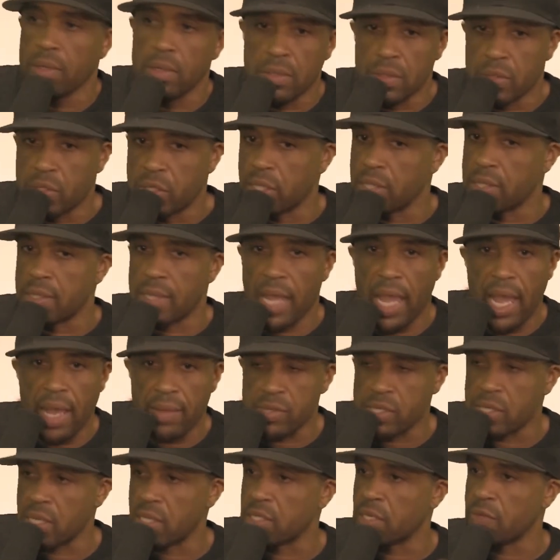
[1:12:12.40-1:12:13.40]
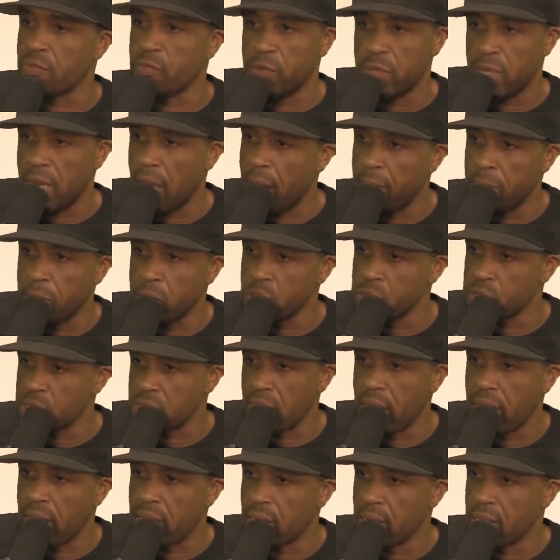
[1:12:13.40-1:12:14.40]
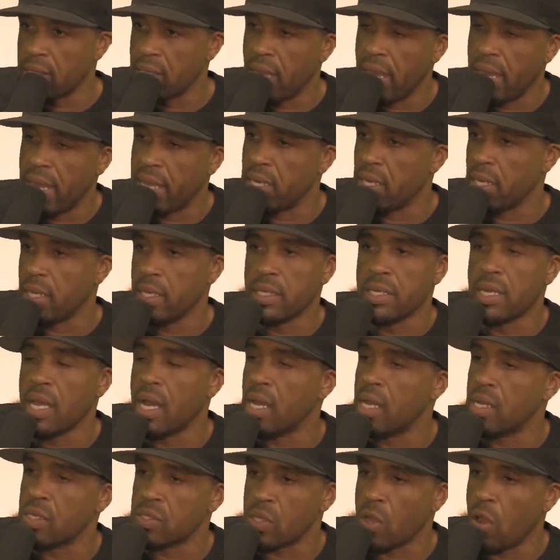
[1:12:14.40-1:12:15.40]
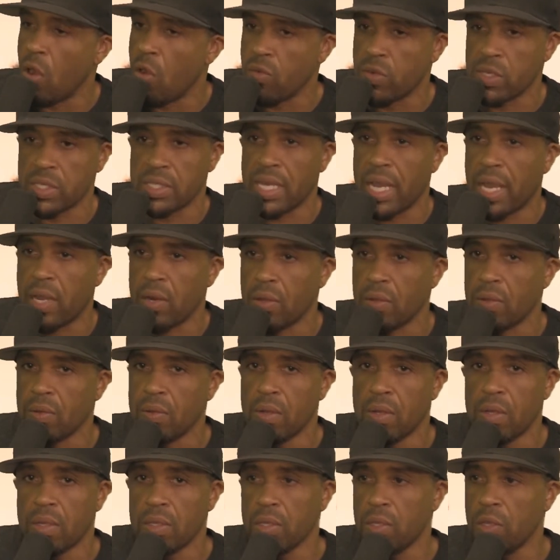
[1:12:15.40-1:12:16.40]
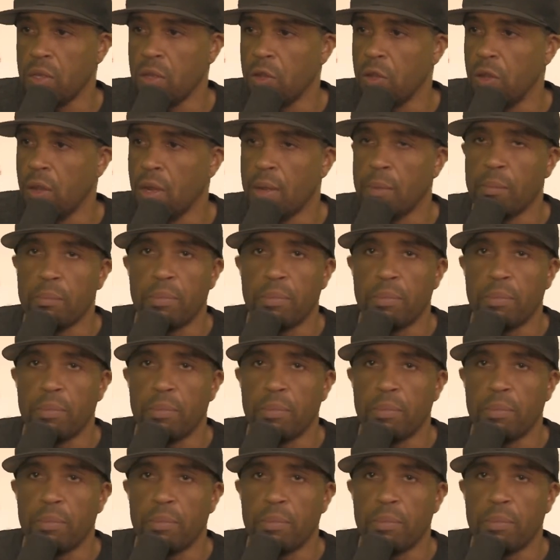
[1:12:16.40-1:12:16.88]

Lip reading: just have such a phenomenal set that it does overshadow you.